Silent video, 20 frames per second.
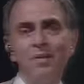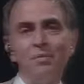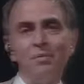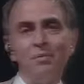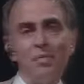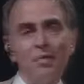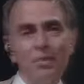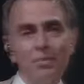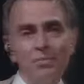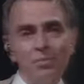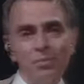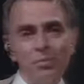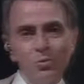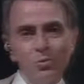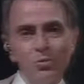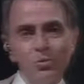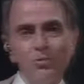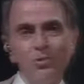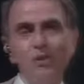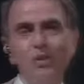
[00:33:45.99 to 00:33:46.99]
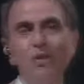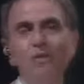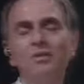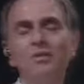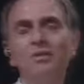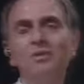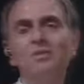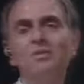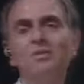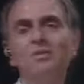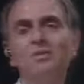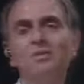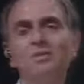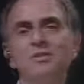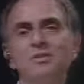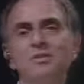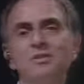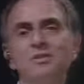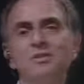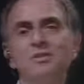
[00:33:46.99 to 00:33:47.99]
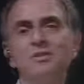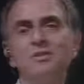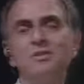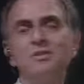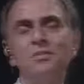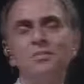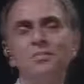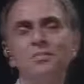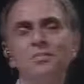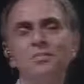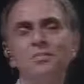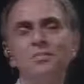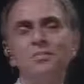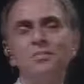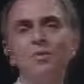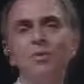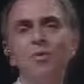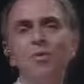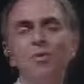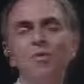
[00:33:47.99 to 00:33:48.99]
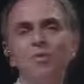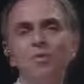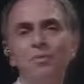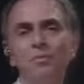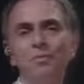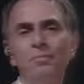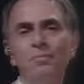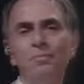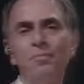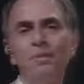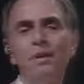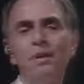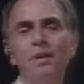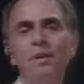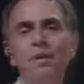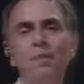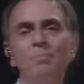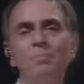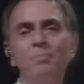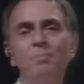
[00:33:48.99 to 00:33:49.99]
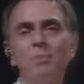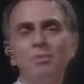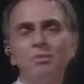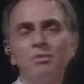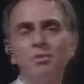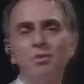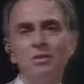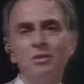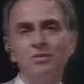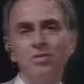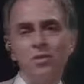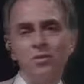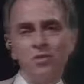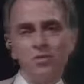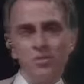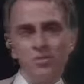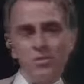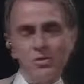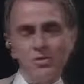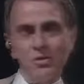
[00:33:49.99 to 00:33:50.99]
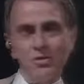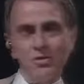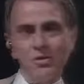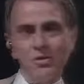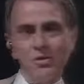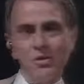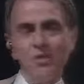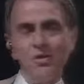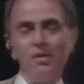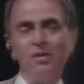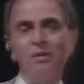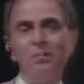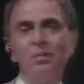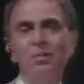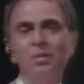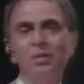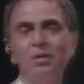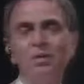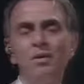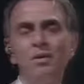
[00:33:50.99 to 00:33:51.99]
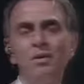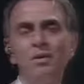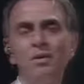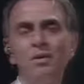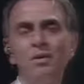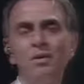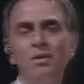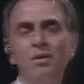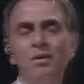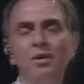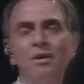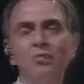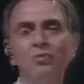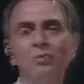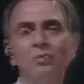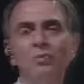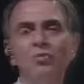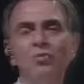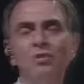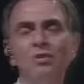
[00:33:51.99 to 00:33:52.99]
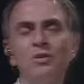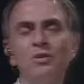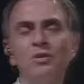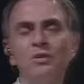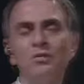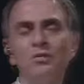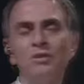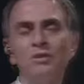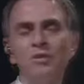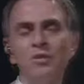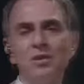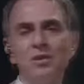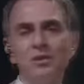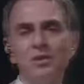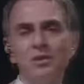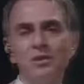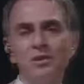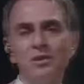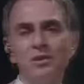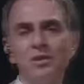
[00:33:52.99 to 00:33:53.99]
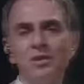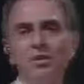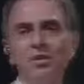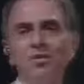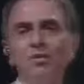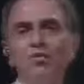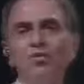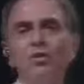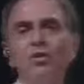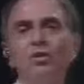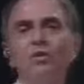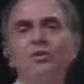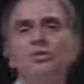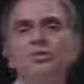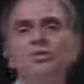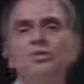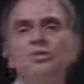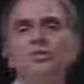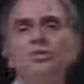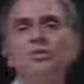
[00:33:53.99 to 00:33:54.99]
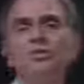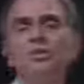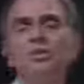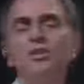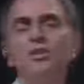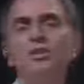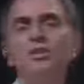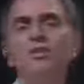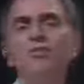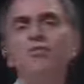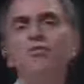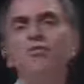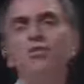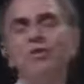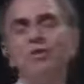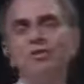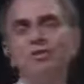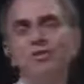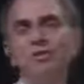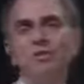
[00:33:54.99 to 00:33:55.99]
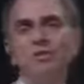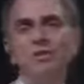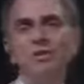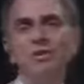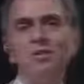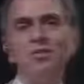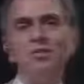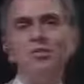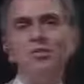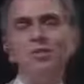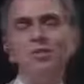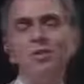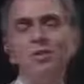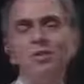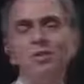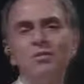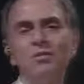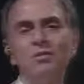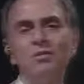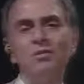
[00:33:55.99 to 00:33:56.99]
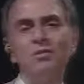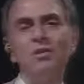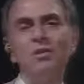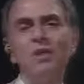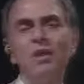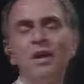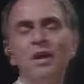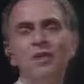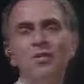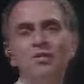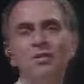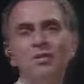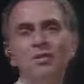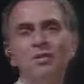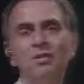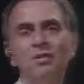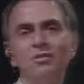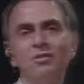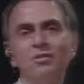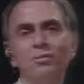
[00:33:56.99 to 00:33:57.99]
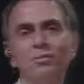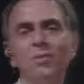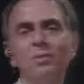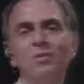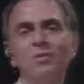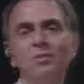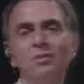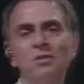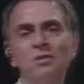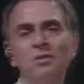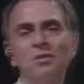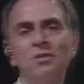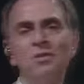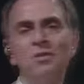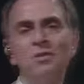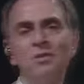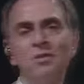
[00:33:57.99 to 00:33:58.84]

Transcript: perhaps it would be recognized as a hopeful and optimistic gesture by an emerging civilization just setting foot into the great galactic wilderness.